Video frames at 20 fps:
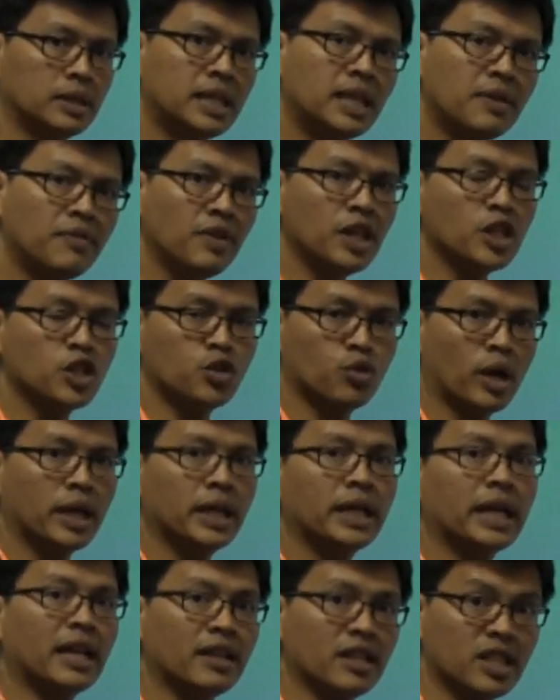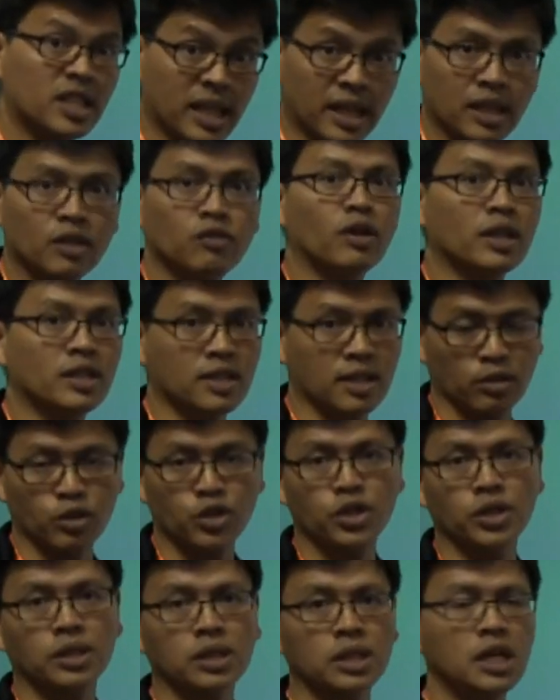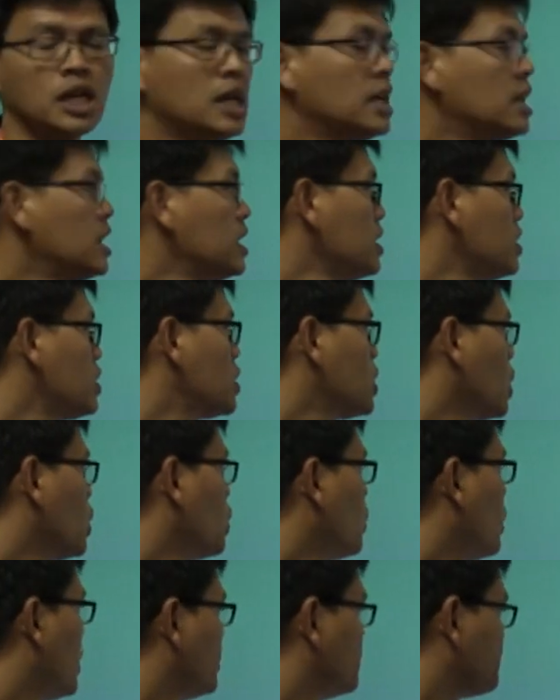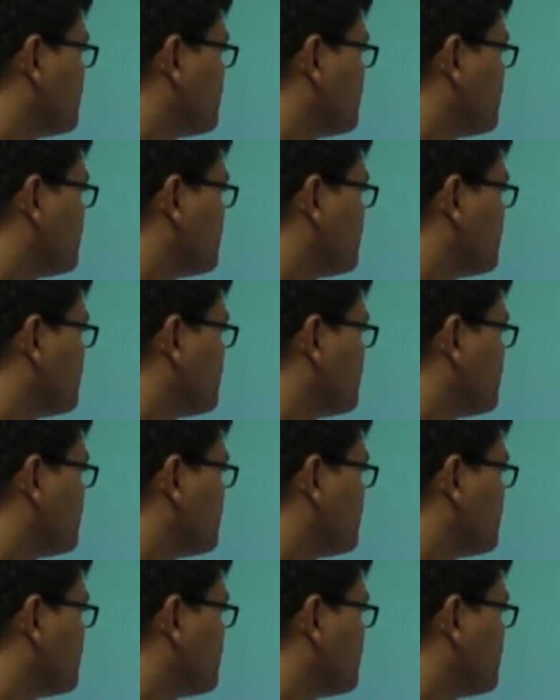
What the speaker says: TV is running at its native resolution. So